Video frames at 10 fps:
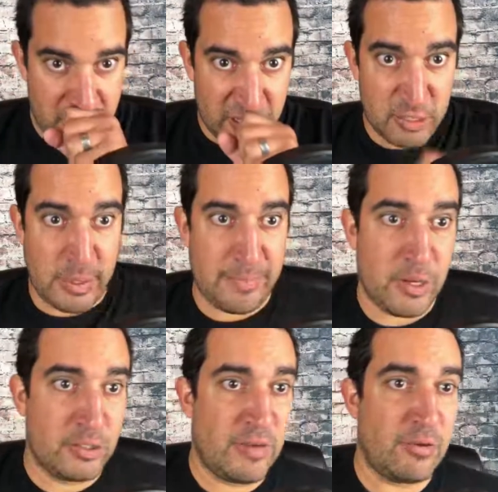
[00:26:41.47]

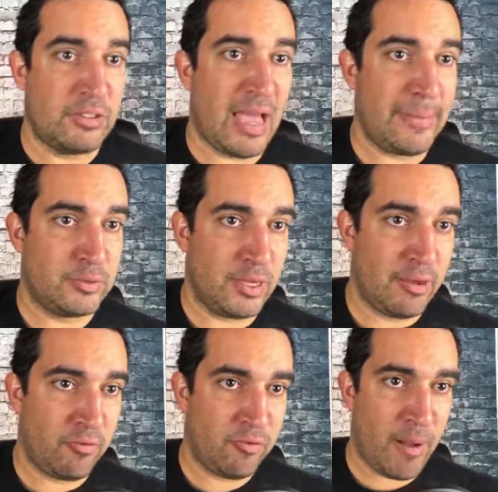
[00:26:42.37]
different types
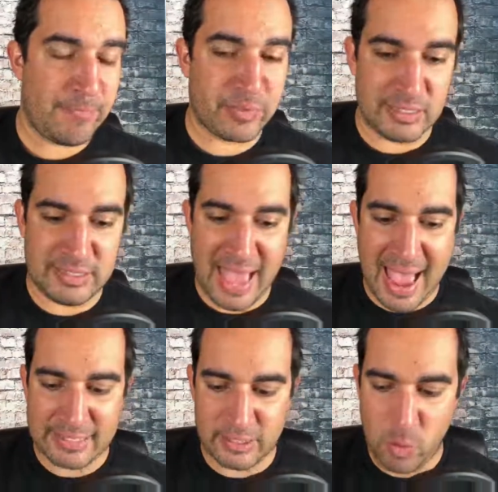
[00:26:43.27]
of
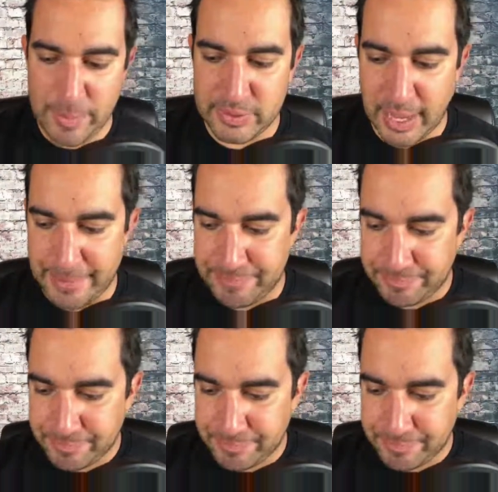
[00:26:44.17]
tags in a website.